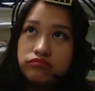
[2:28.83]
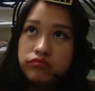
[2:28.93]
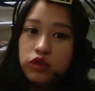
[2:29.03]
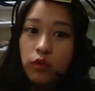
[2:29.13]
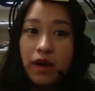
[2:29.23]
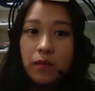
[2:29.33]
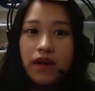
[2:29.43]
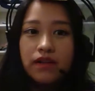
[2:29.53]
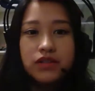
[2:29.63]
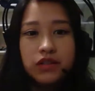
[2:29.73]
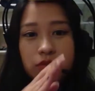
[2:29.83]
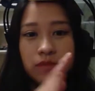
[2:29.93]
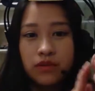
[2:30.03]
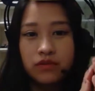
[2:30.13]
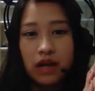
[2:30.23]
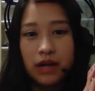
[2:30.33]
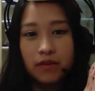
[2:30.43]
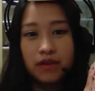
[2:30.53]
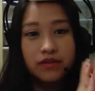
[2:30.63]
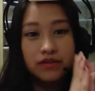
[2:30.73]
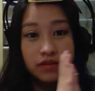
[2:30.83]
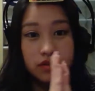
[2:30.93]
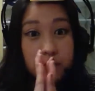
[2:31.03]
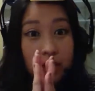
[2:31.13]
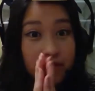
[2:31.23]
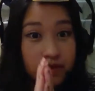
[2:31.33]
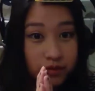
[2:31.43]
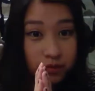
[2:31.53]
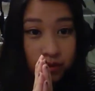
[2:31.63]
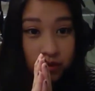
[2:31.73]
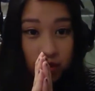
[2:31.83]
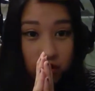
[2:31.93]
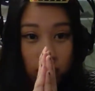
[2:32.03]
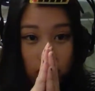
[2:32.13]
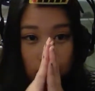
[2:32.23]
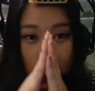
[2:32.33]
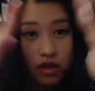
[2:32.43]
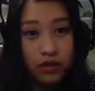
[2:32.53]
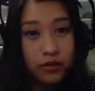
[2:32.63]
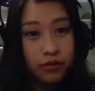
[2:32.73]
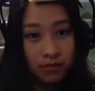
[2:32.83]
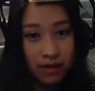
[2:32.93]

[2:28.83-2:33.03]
so I went to private school all through